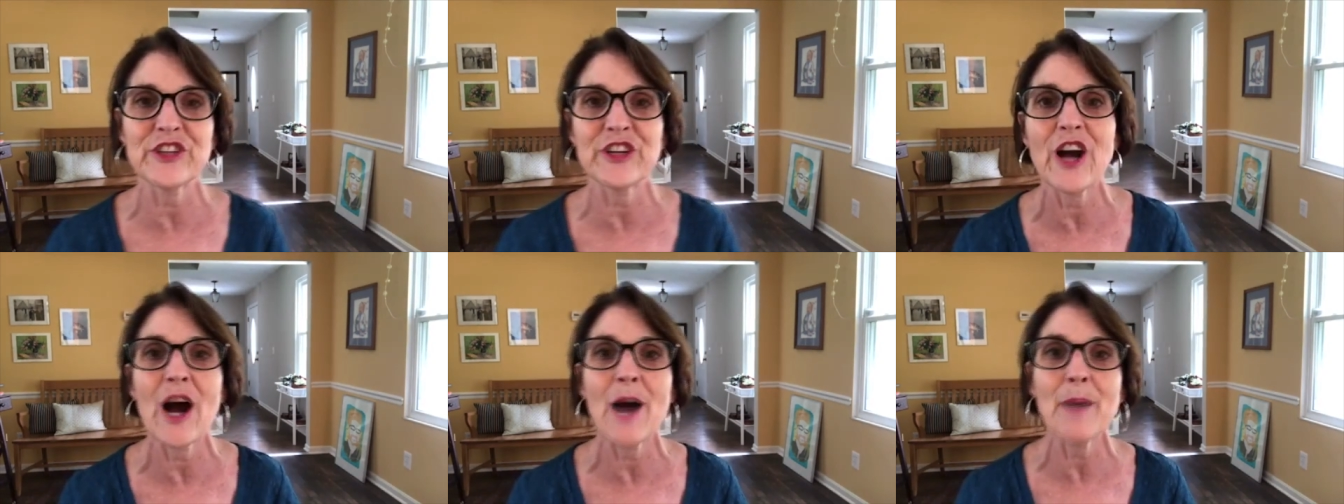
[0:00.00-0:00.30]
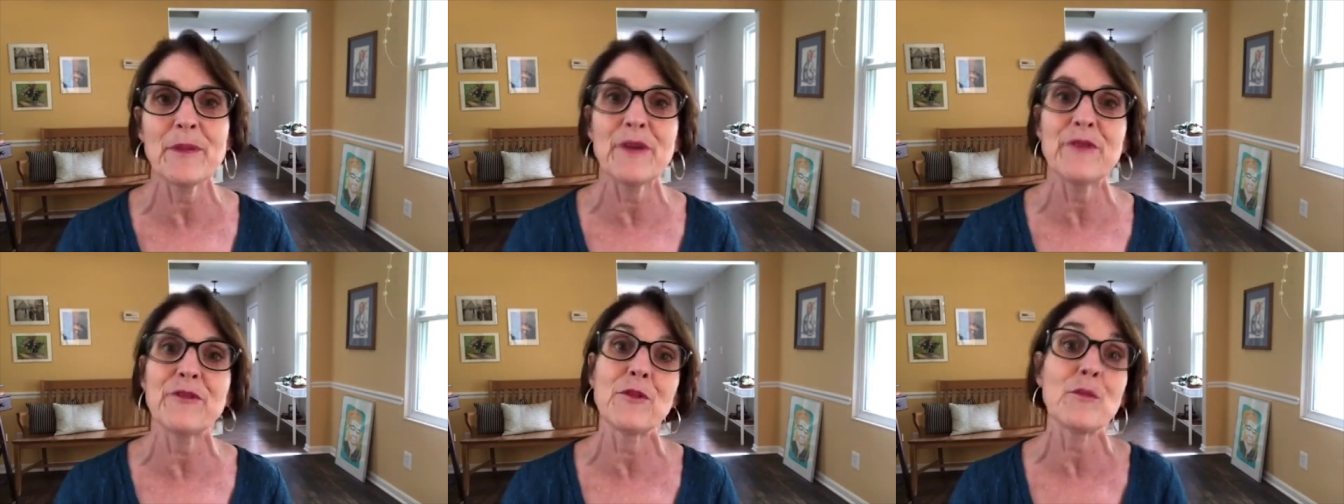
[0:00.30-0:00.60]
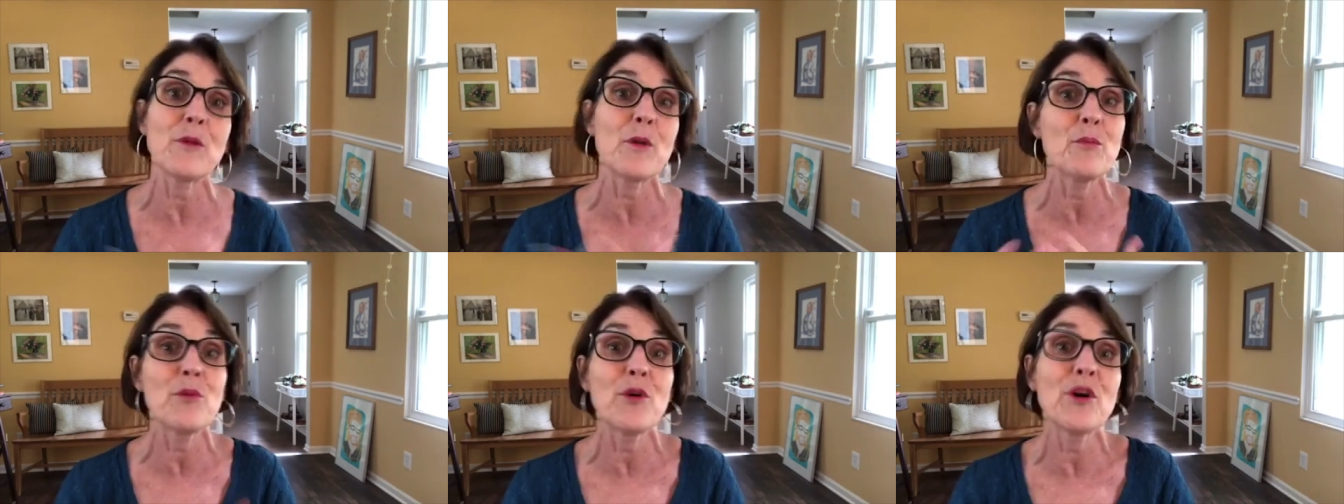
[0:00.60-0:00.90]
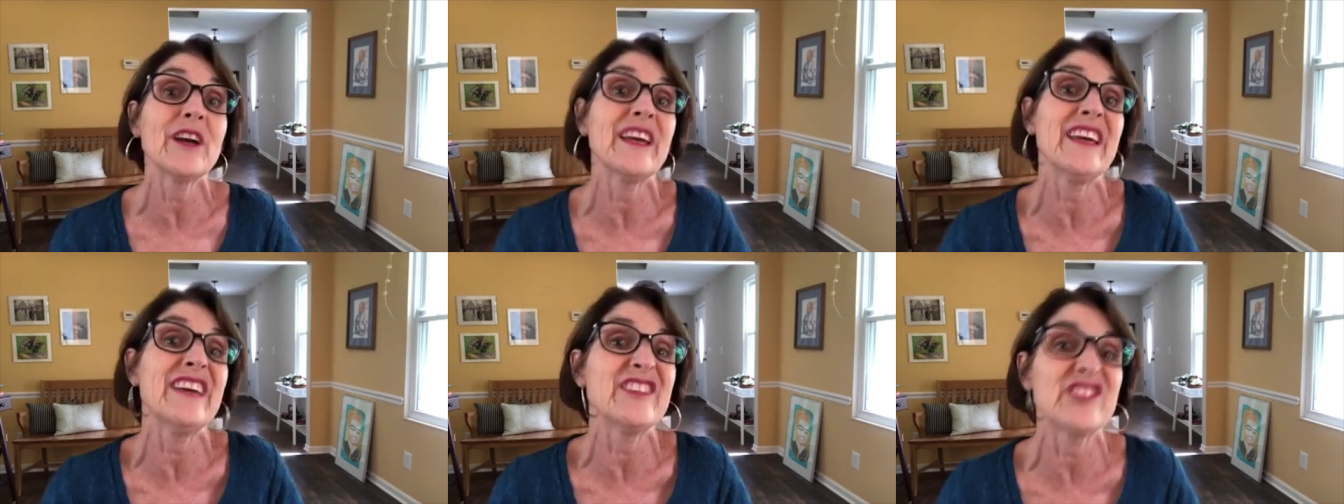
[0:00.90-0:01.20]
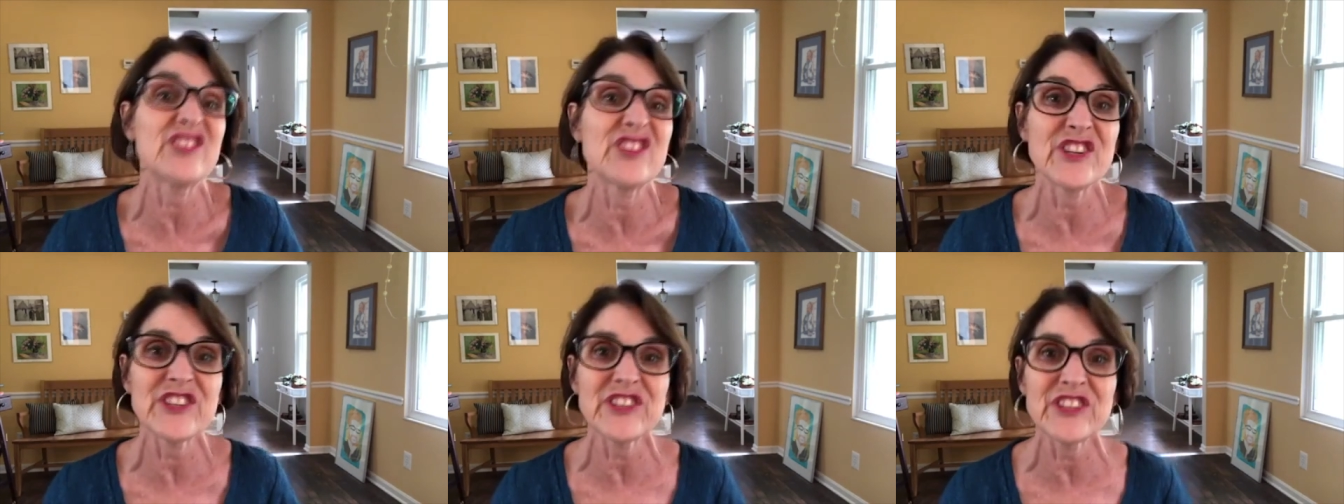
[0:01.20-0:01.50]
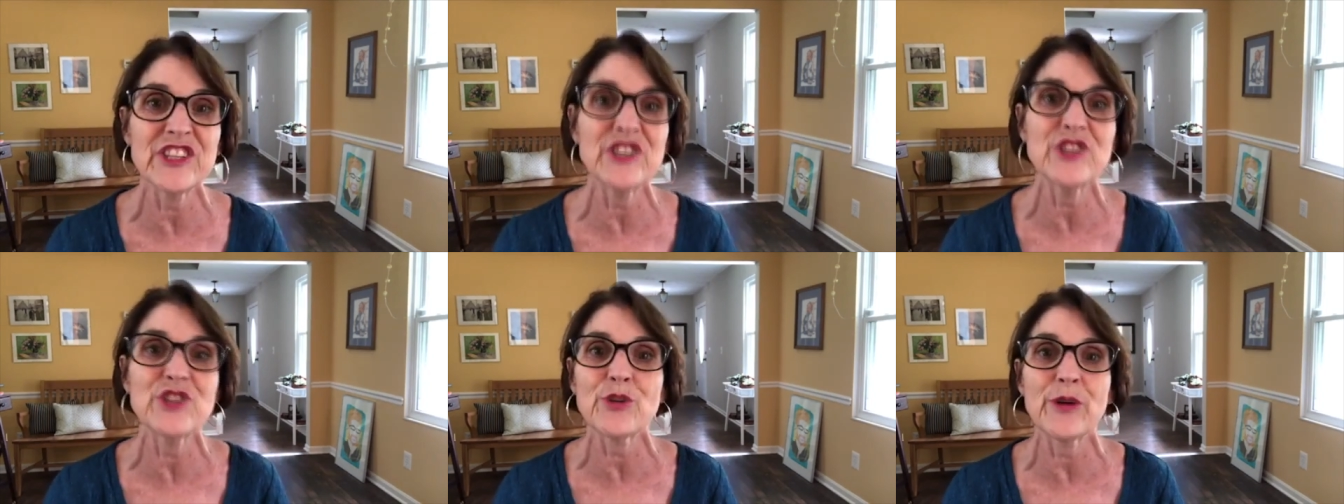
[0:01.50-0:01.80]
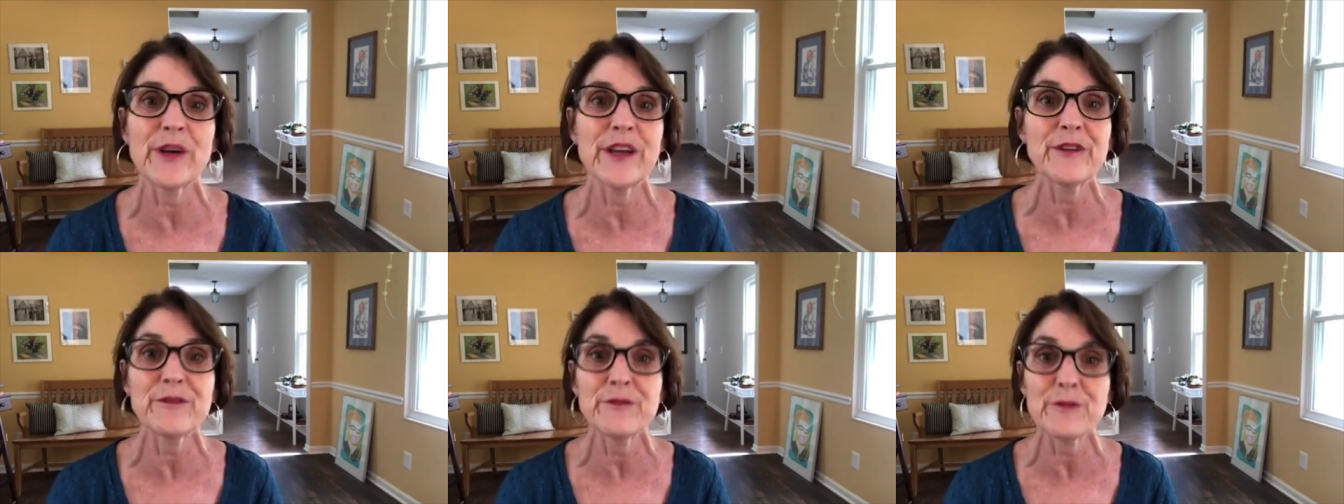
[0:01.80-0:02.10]
copy from a book he's just
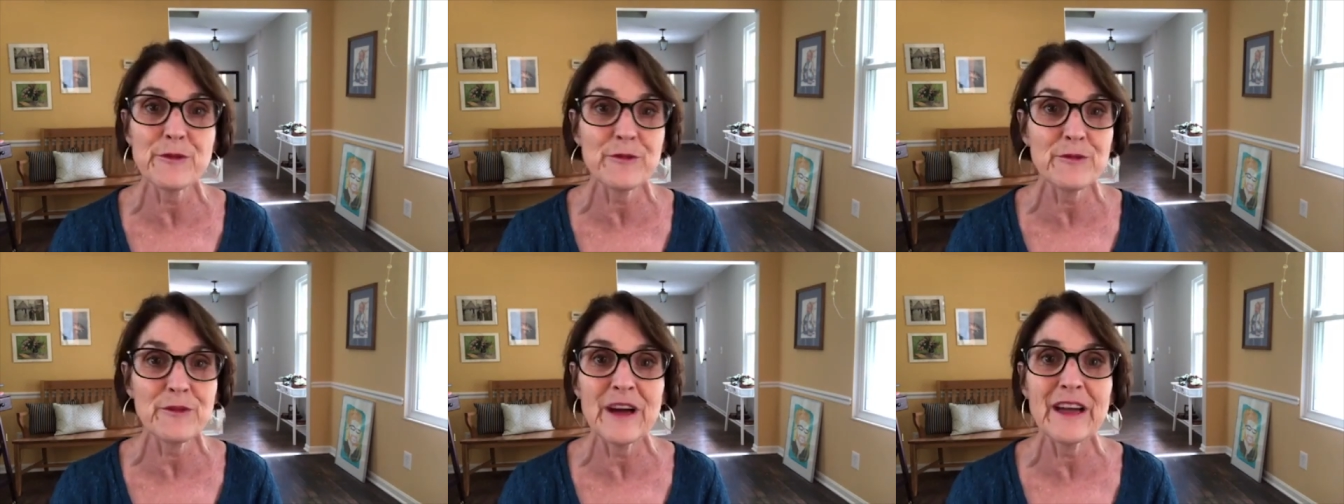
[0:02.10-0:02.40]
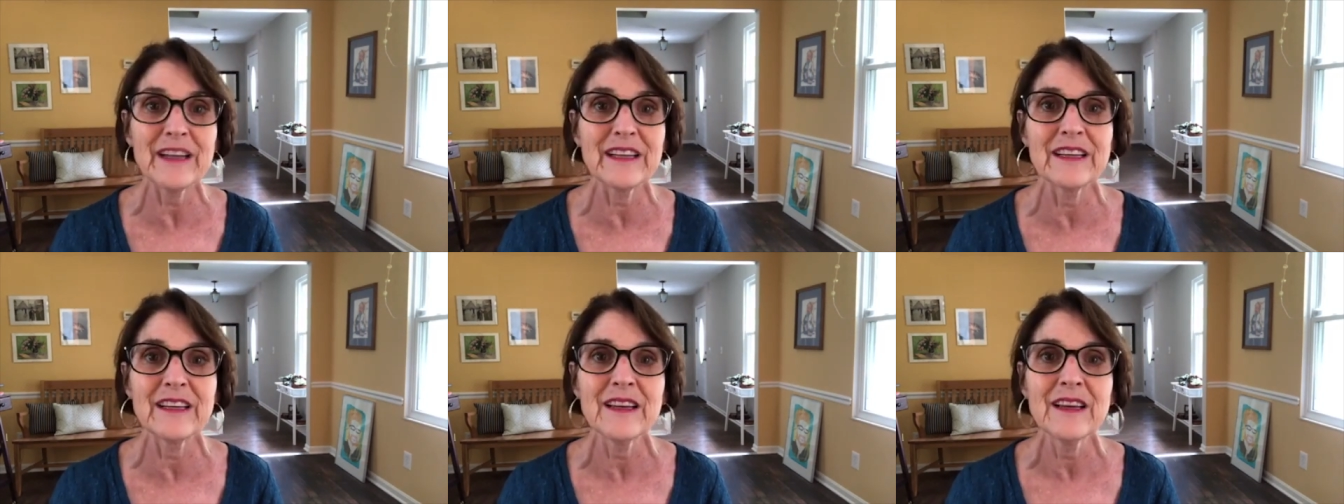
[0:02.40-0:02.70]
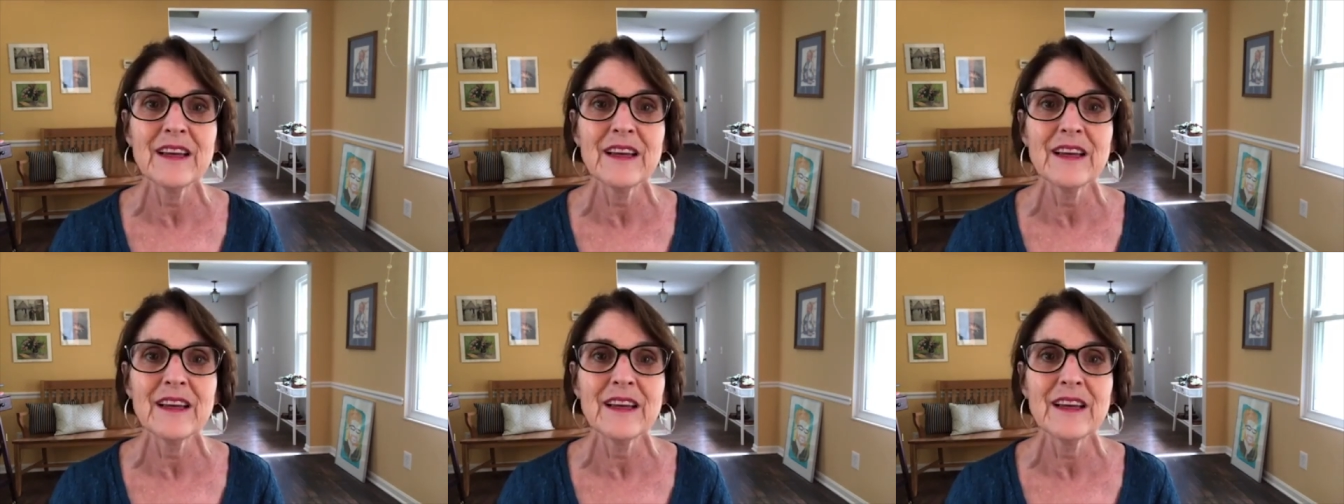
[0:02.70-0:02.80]
enjoying for fun.